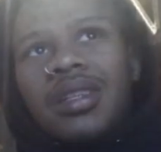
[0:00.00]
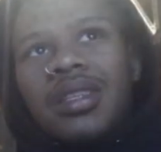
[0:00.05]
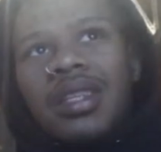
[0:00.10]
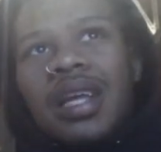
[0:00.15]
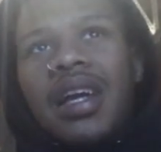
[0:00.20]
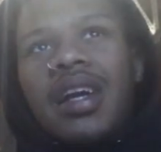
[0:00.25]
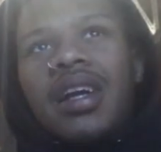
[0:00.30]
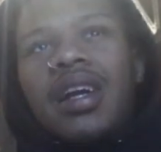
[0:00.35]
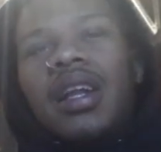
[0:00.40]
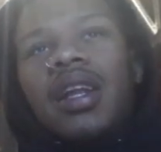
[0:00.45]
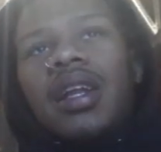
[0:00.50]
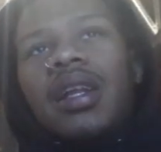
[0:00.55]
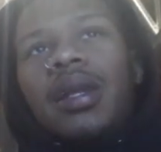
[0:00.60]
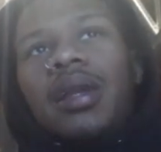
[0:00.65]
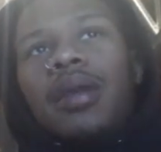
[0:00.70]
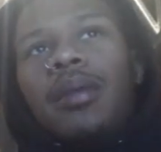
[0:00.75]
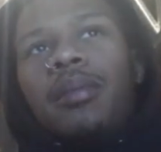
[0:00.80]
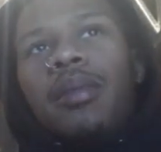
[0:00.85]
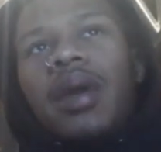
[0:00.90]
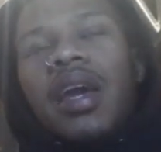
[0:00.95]
they could
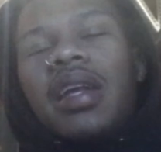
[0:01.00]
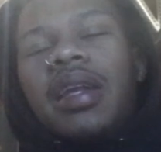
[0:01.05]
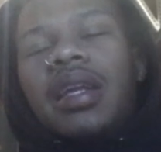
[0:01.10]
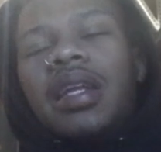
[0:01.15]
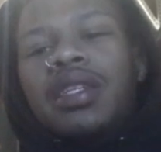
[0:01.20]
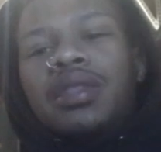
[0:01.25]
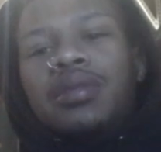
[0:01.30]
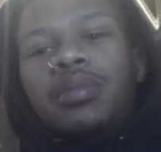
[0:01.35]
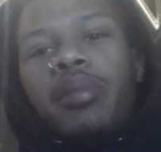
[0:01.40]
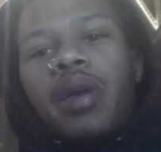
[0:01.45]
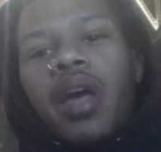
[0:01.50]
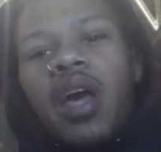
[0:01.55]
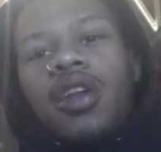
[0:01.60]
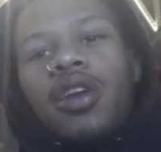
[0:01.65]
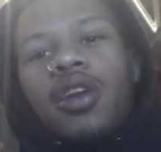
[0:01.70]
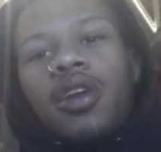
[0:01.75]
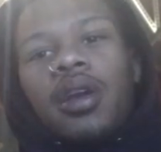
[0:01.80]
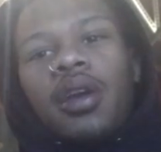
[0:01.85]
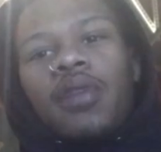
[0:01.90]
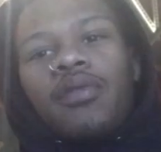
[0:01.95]
have made this
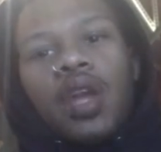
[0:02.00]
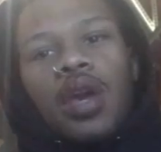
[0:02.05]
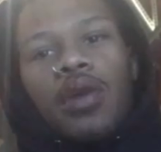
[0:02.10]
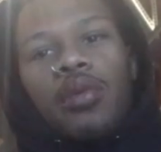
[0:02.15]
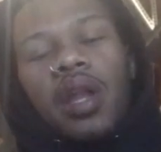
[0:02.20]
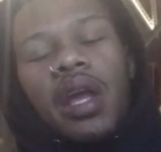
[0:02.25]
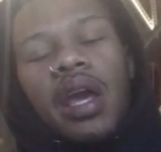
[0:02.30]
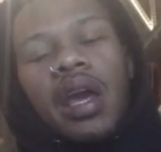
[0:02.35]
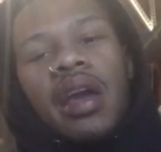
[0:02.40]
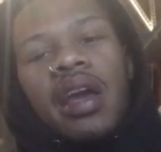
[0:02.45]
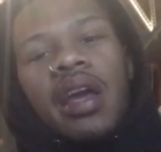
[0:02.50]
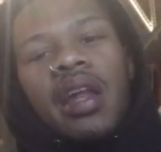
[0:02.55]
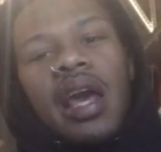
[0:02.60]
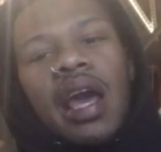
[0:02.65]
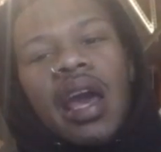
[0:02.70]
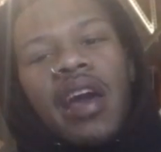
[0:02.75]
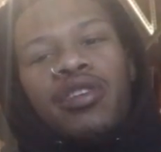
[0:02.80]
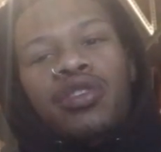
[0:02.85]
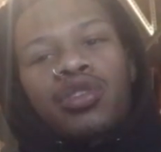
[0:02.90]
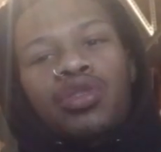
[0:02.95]
better if they would have had
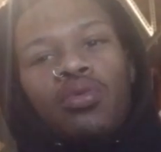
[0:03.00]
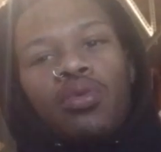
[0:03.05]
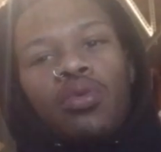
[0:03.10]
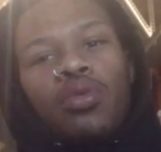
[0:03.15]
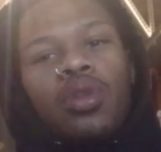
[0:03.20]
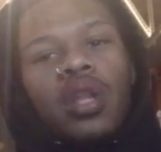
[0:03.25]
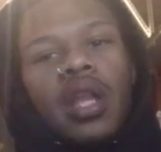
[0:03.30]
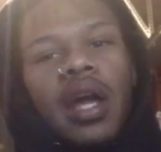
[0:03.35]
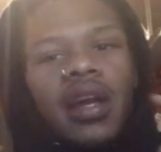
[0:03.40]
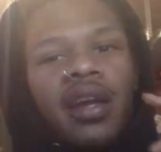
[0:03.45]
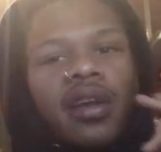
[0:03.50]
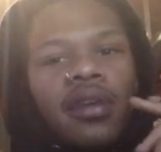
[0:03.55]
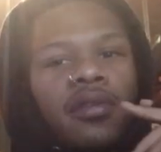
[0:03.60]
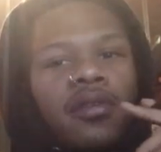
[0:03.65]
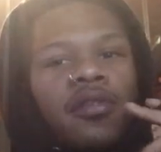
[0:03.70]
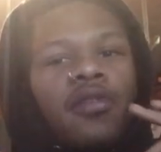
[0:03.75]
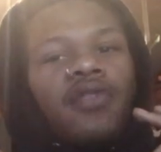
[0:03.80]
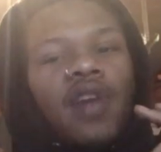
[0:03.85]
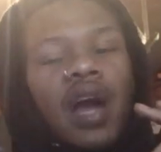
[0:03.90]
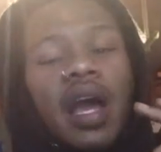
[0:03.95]
actual like
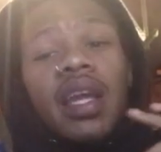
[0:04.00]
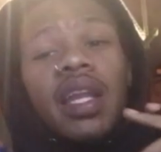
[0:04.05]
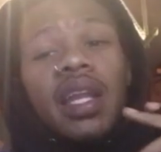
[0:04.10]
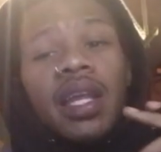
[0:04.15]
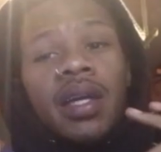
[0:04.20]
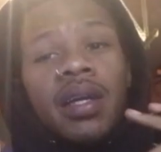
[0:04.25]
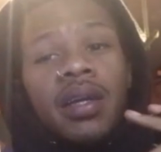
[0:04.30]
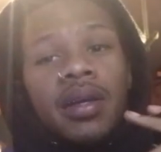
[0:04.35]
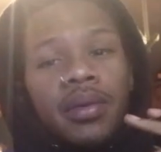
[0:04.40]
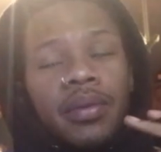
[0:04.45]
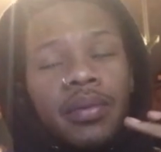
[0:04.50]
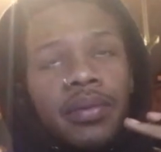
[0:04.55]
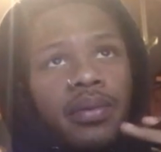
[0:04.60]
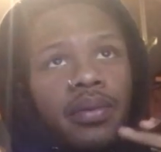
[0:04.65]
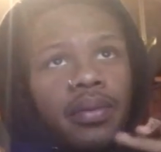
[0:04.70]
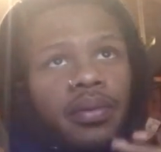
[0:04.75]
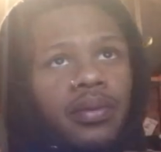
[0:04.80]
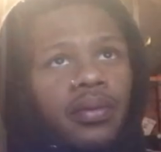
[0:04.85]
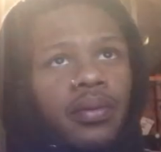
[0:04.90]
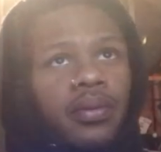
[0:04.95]
fighting
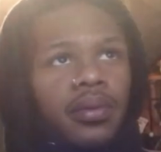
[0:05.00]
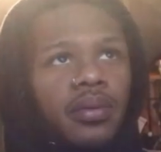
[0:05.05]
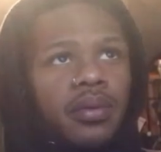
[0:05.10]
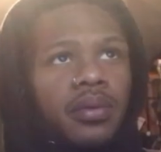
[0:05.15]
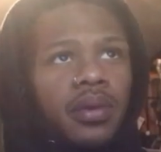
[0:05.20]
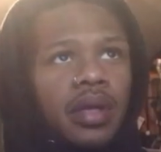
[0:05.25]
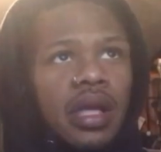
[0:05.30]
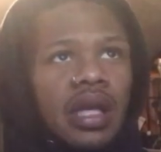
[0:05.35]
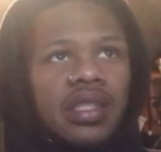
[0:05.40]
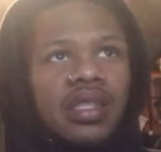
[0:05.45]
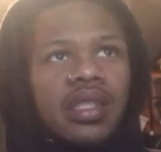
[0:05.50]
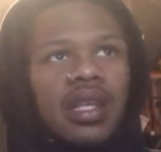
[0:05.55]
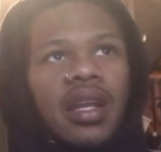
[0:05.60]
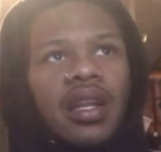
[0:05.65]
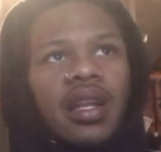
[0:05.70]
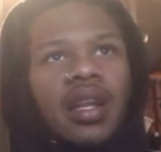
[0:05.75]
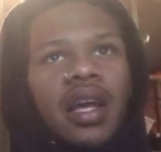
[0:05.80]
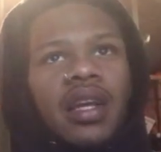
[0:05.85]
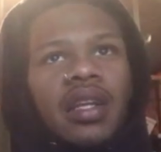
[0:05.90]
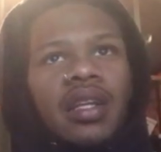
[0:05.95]

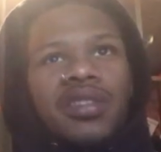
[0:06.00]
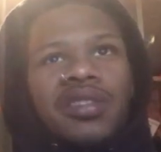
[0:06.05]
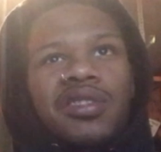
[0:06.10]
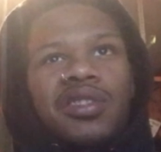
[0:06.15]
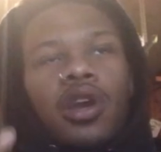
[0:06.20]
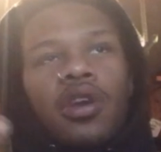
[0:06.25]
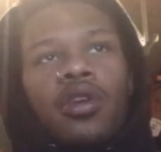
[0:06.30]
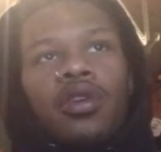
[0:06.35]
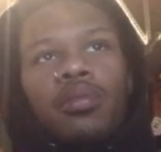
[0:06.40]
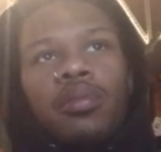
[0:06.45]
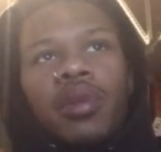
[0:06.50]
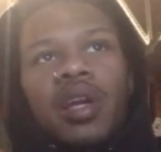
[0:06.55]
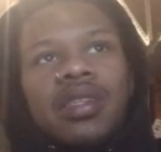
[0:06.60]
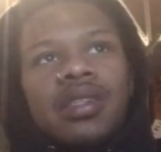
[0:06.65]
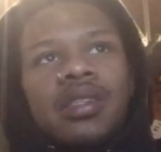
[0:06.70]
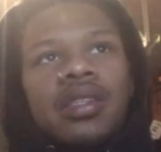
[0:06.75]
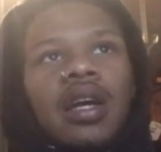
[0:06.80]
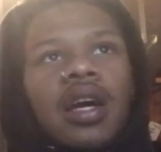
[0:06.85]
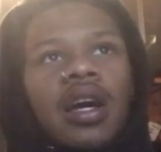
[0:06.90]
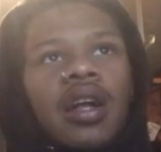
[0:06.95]
instead of like this
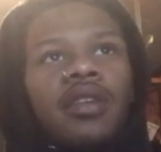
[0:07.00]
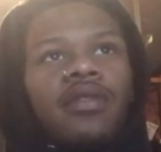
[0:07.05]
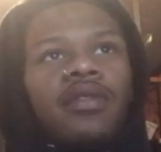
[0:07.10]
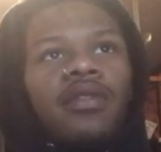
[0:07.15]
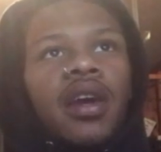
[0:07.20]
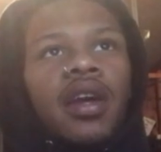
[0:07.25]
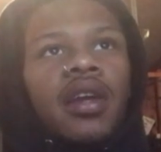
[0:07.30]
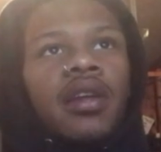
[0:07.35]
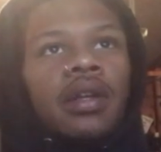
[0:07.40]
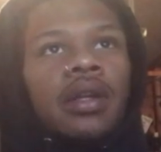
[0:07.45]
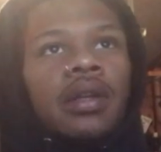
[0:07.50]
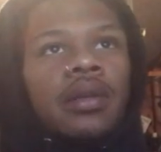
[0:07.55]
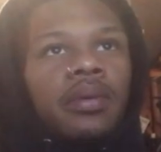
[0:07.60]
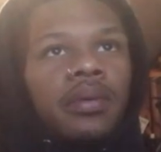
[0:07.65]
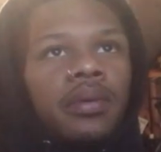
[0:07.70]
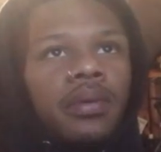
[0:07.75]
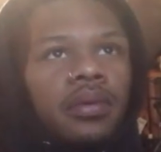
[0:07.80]
turn-based style of fighting.